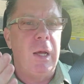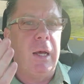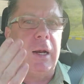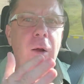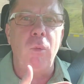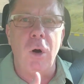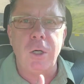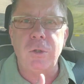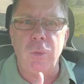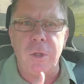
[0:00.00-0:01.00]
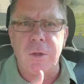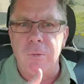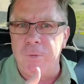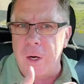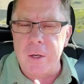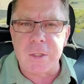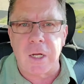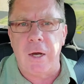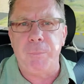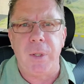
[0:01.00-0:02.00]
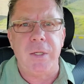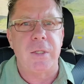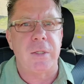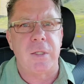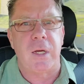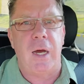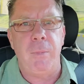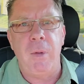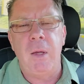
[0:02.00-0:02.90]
And I worked with various companies at the time.